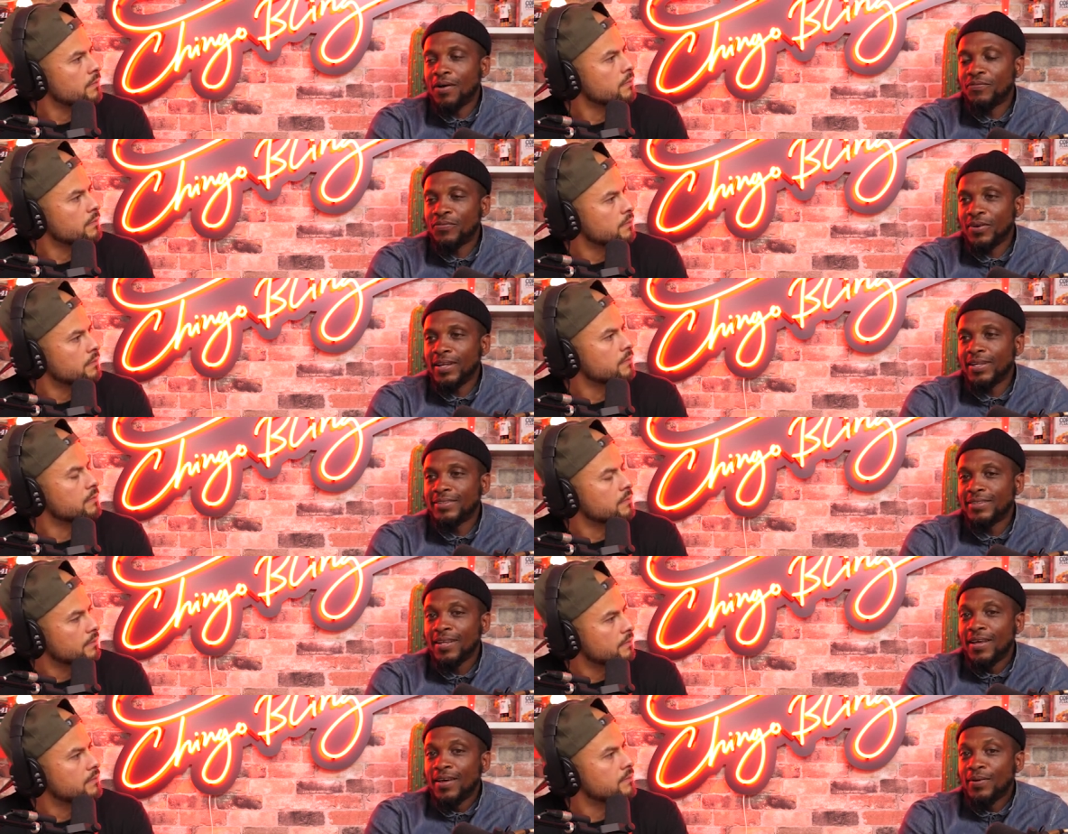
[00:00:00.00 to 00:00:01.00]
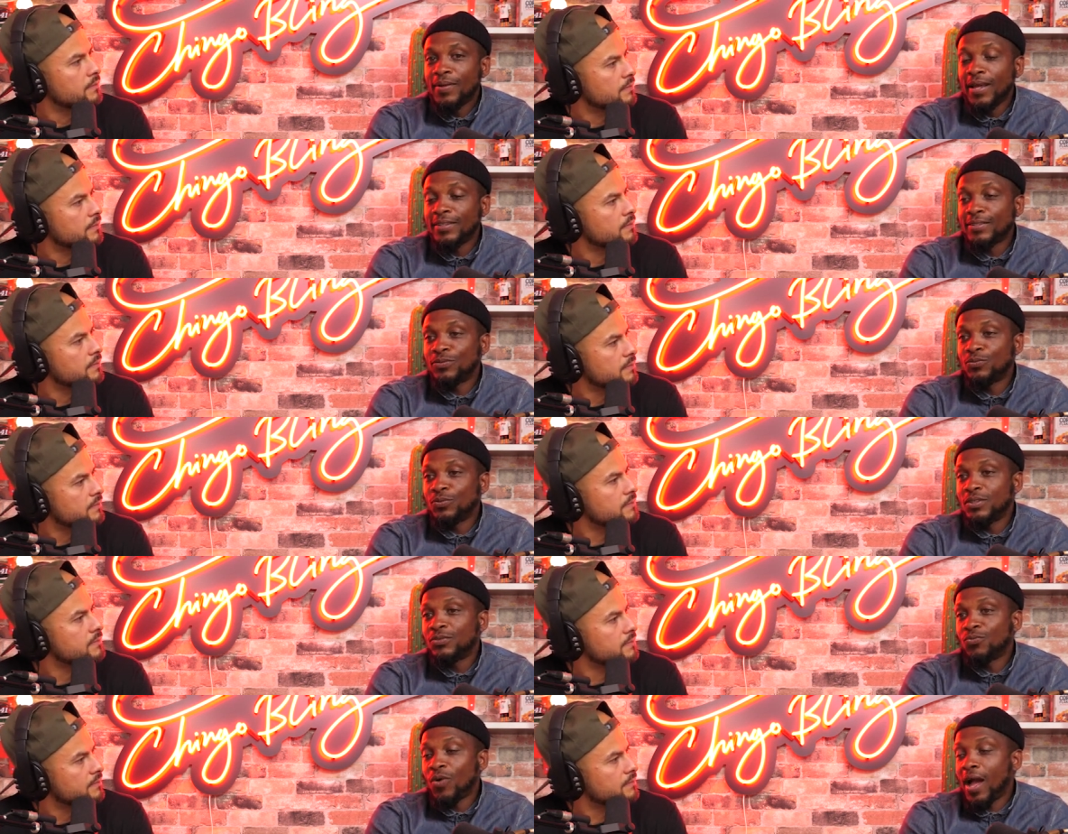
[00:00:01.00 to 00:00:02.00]
Speaker 1: my friends, like this
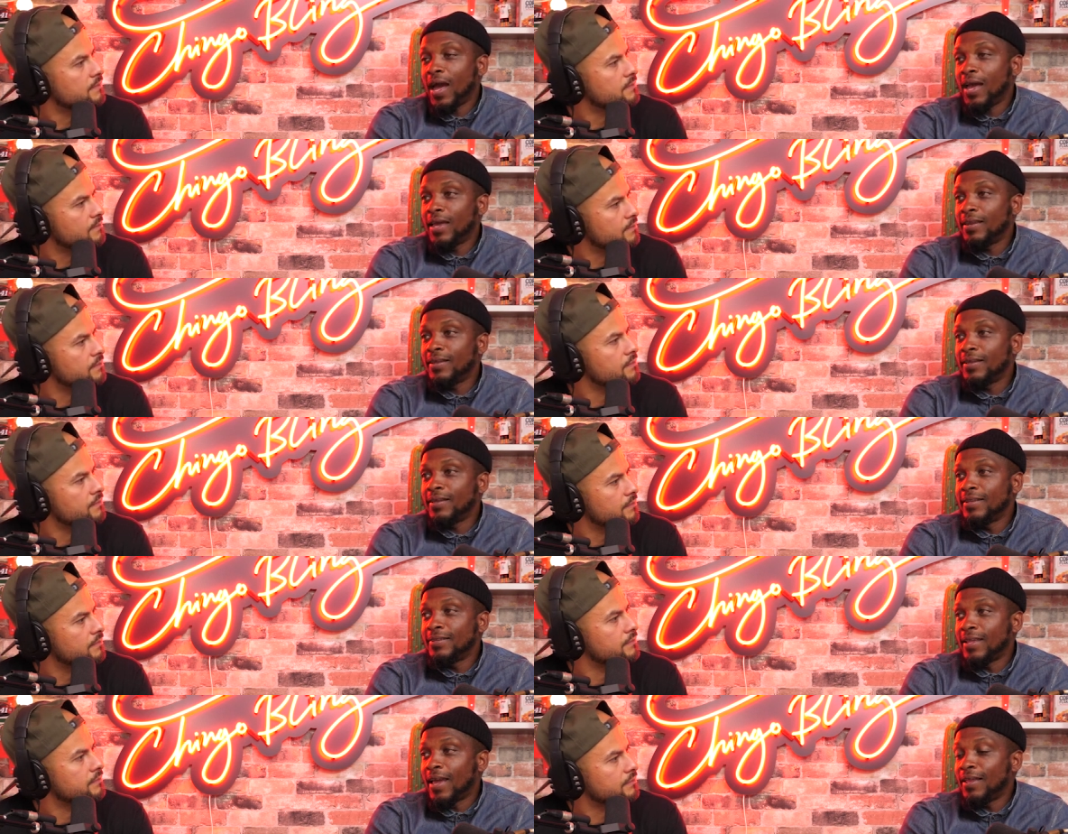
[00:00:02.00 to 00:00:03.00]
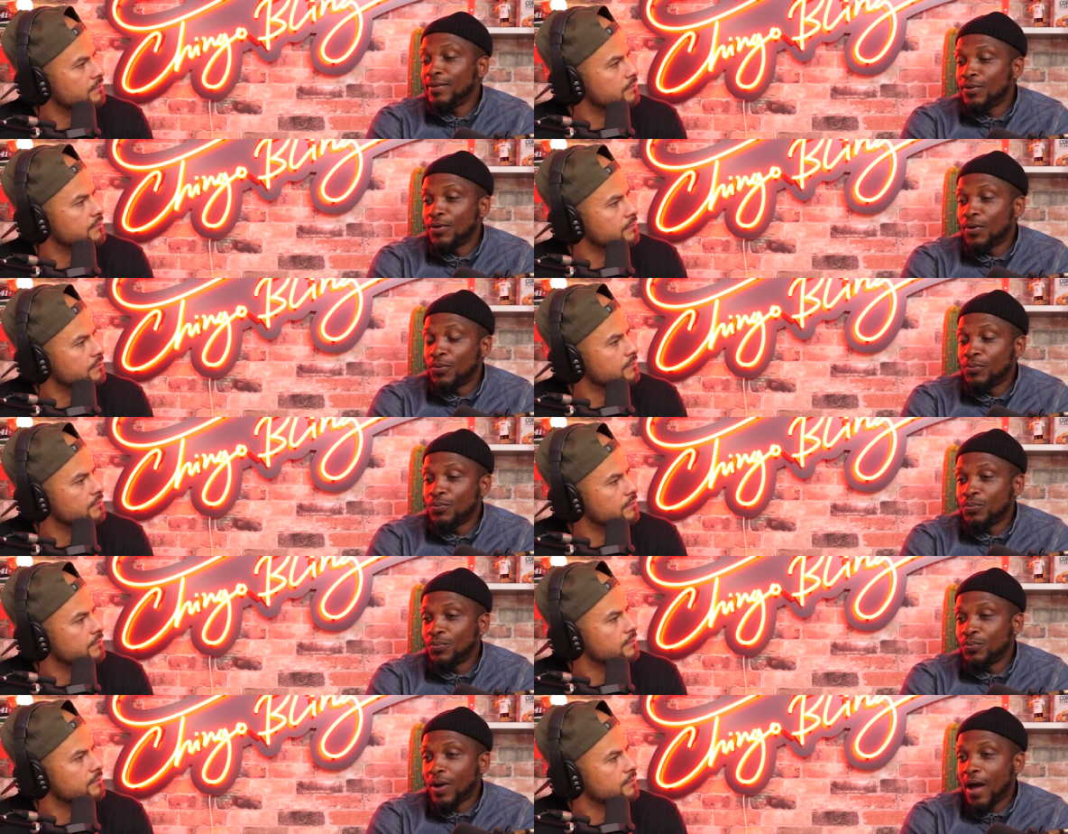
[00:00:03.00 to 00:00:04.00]
this riot that you know
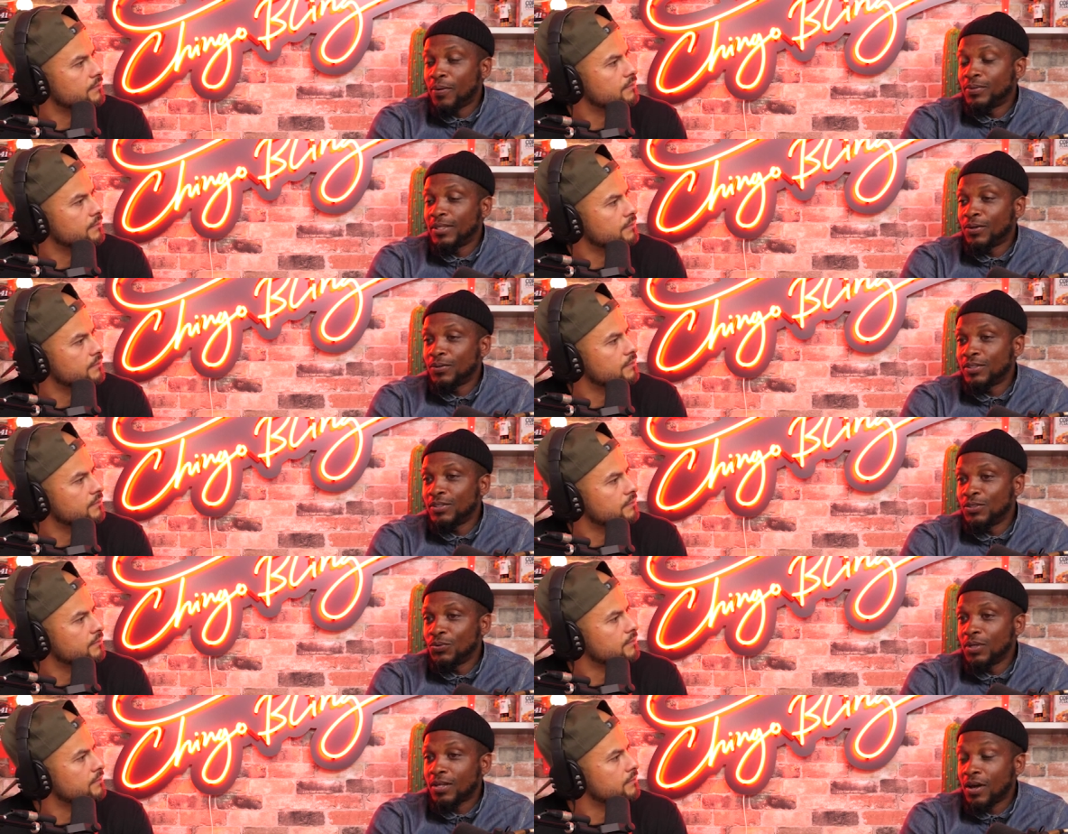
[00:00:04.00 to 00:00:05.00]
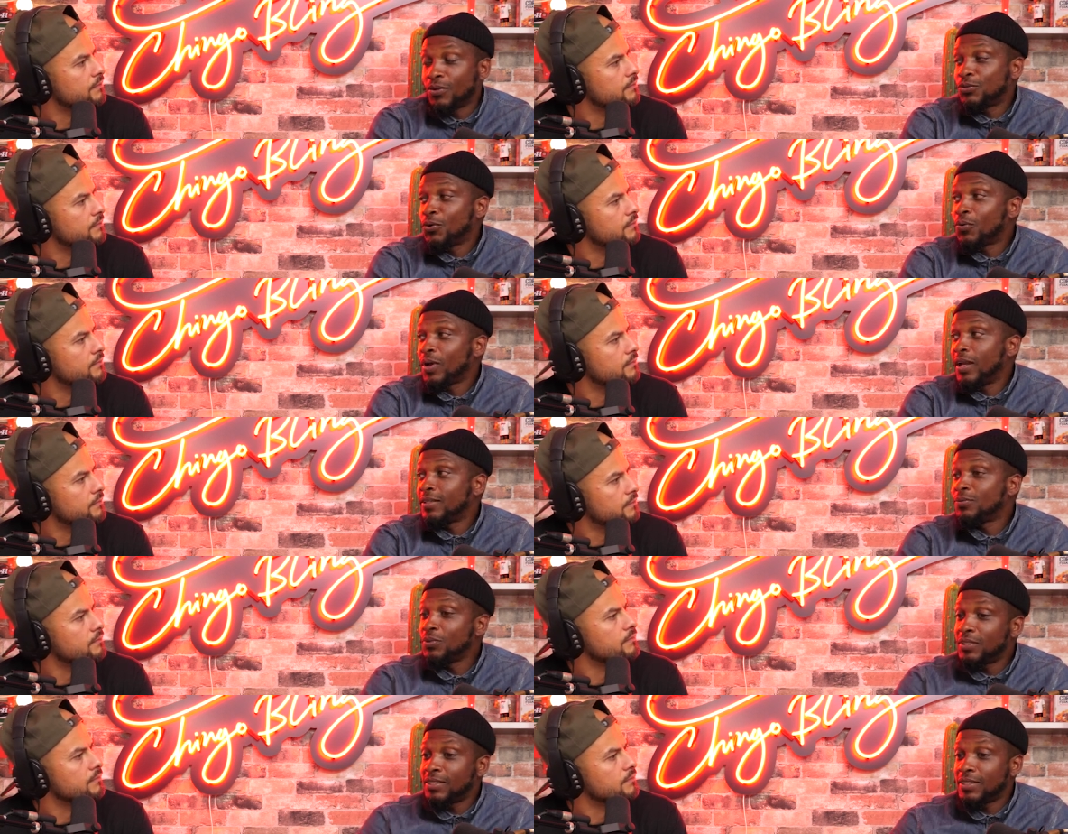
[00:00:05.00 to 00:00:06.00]
I was in on this unit called Torres,
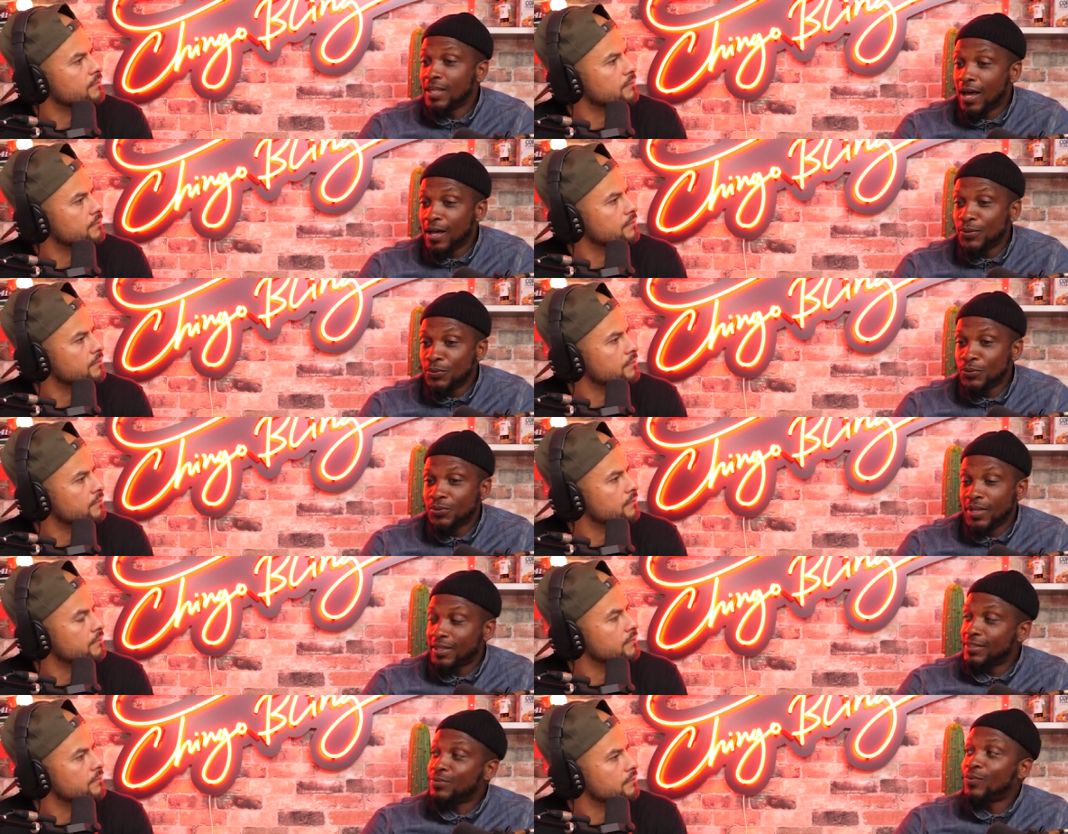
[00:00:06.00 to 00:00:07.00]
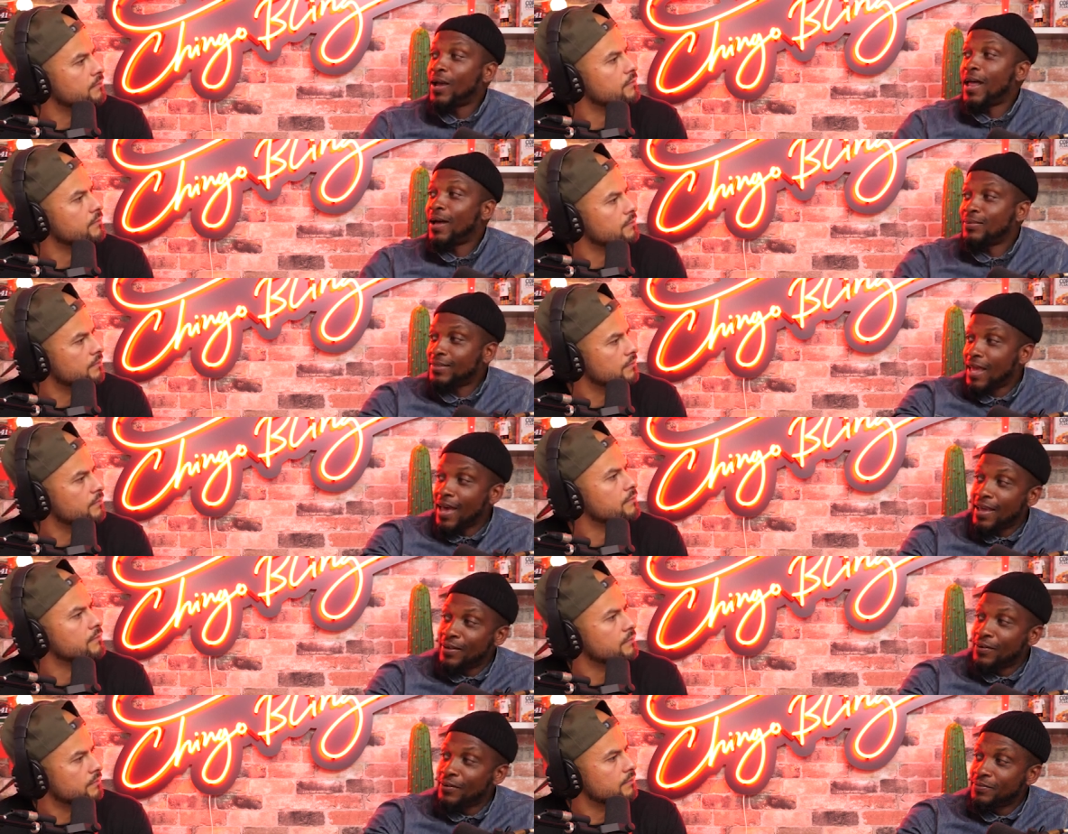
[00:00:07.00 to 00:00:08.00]
which mm-hmm. is in Hondo, Texas, right outside
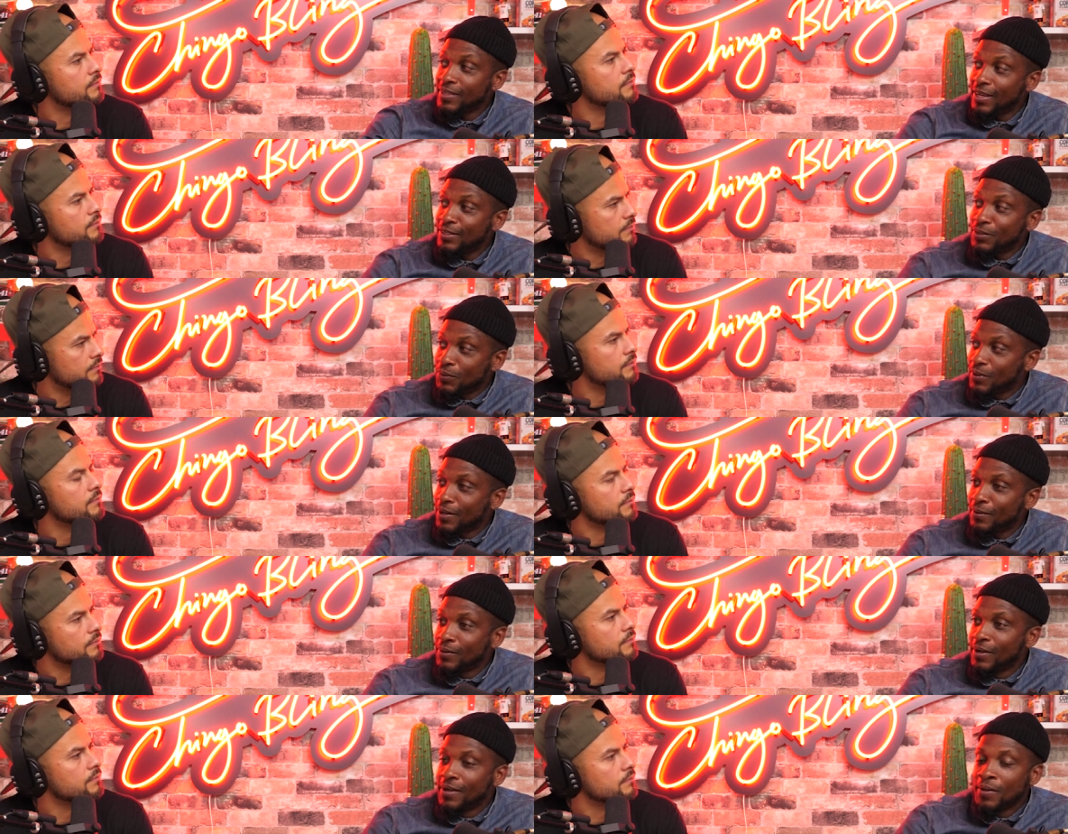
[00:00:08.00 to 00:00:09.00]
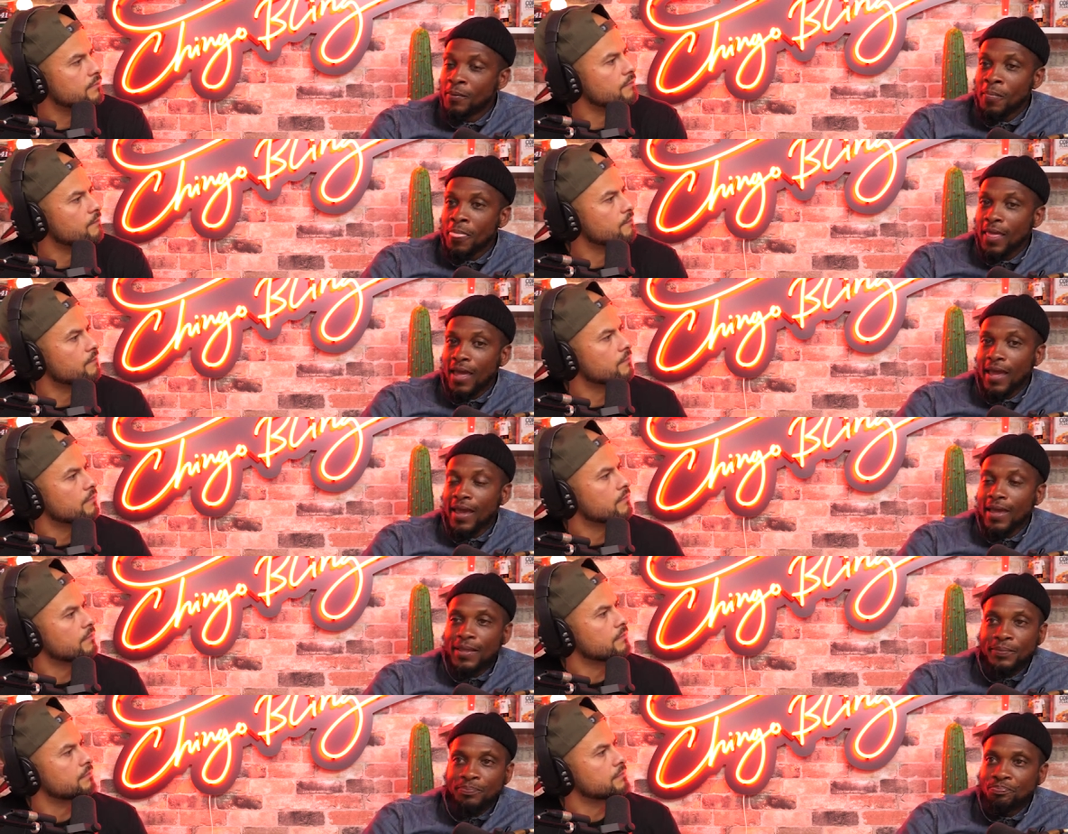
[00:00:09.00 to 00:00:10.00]
of San Antonio, yeah.
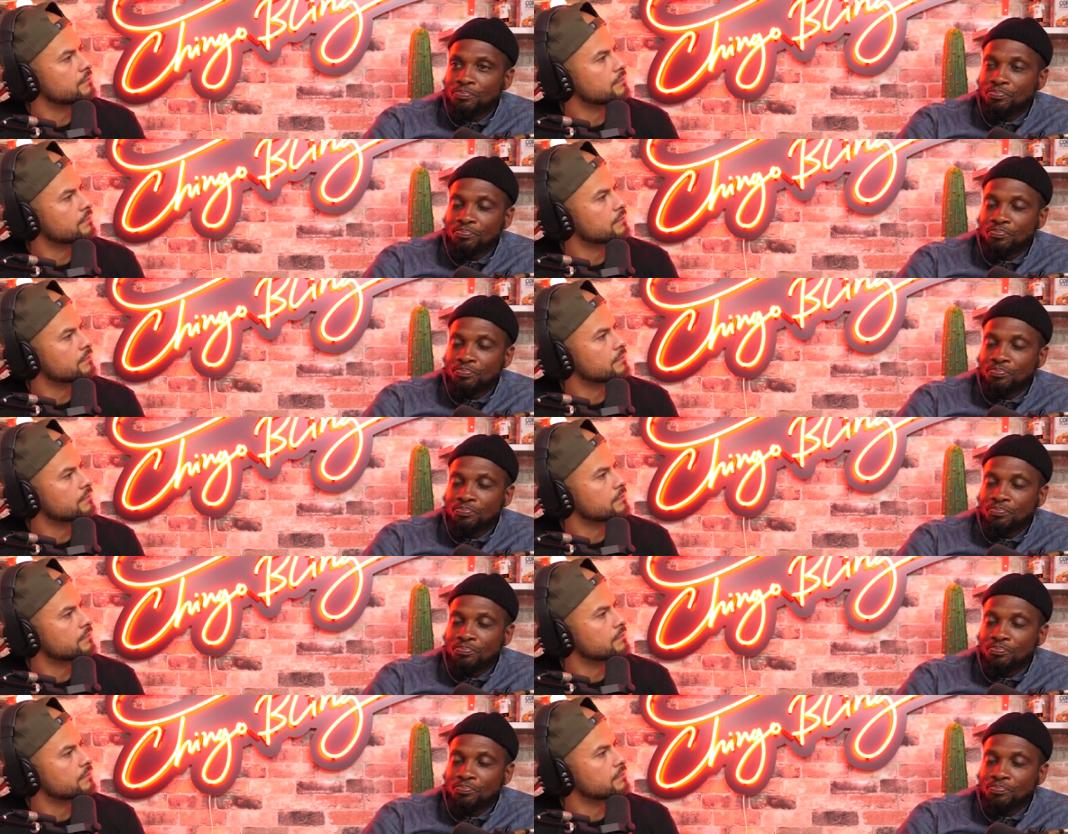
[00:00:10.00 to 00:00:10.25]
and